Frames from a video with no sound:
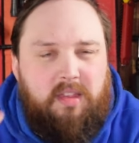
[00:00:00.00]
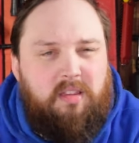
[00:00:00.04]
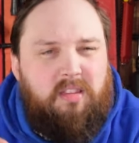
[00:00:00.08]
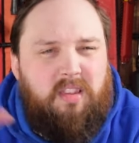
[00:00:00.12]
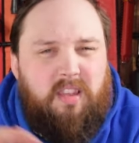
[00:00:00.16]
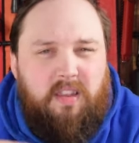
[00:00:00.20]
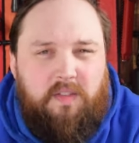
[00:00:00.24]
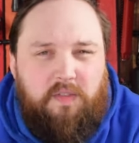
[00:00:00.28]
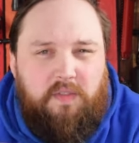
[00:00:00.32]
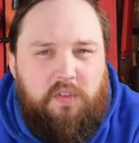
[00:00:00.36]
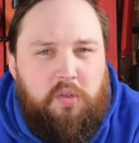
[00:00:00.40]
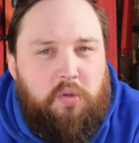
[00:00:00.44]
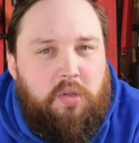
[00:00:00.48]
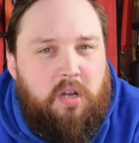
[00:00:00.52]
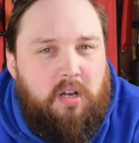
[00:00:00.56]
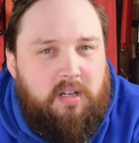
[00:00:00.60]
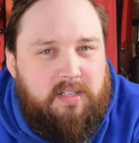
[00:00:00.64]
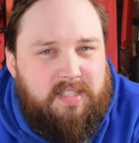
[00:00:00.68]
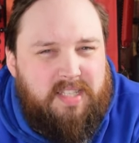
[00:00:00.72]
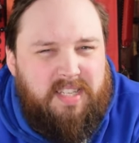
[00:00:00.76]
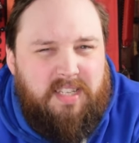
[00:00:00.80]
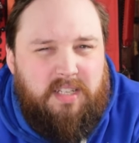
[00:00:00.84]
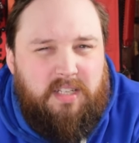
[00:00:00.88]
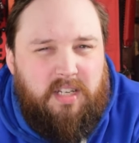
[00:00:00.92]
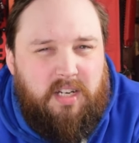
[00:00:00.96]
If you can't
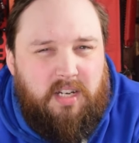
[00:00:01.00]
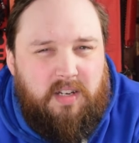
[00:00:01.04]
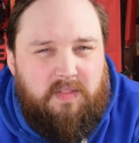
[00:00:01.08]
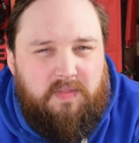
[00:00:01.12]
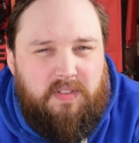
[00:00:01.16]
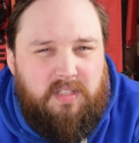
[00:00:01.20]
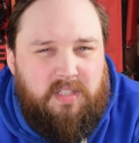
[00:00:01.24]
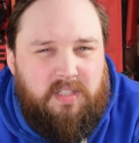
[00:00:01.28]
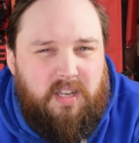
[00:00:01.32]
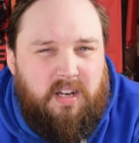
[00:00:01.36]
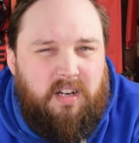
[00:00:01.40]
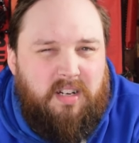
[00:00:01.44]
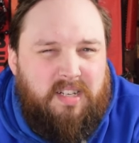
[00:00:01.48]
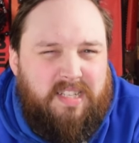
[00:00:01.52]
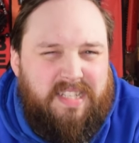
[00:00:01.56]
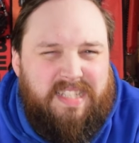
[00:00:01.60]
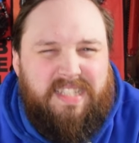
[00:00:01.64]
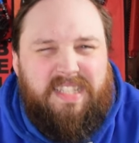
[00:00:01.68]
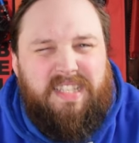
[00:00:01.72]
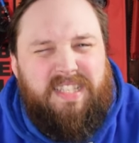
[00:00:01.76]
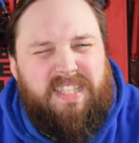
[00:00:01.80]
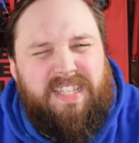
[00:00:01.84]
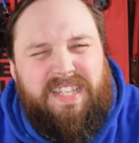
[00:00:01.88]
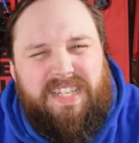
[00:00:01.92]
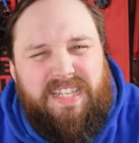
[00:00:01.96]
see a diver's
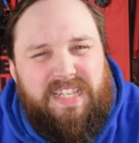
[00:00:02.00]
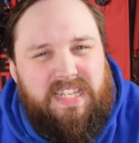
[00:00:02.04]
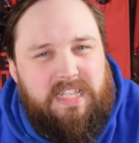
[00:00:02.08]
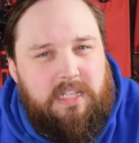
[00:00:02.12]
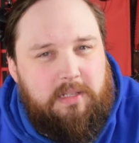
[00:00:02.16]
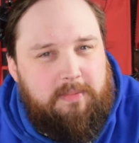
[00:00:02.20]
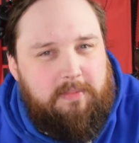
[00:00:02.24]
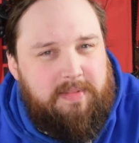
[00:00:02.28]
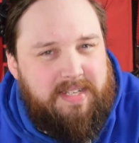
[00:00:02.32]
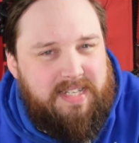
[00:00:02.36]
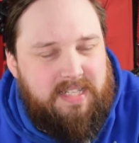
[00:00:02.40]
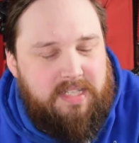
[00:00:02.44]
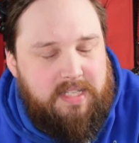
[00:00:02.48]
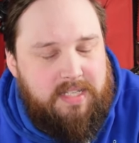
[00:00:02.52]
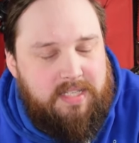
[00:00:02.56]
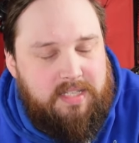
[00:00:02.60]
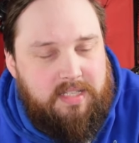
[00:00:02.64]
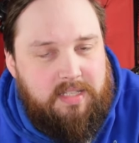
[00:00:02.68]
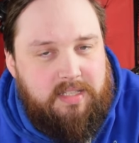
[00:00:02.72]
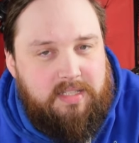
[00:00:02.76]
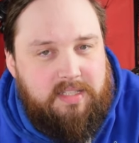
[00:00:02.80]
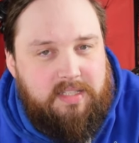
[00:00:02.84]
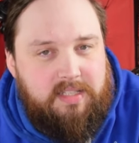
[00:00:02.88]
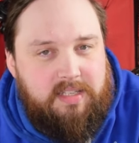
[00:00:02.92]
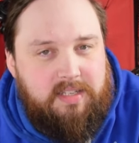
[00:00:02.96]
eyes, it's a little bit
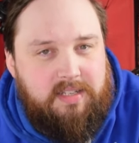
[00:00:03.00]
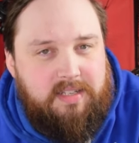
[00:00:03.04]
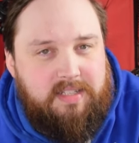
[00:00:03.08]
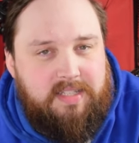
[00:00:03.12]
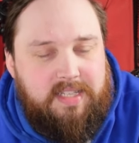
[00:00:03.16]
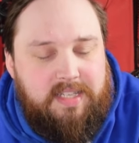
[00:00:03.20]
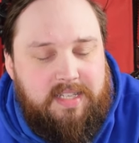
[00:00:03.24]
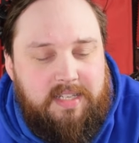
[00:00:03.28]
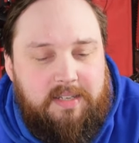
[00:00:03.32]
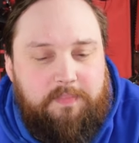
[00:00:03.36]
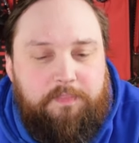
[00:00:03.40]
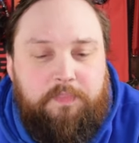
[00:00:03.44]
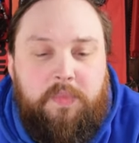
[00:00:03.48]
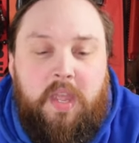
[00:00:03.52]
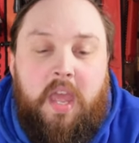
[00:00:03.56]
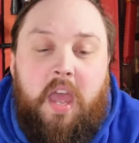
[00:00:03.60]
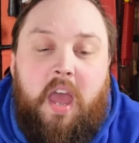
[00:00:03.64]
disconcerting.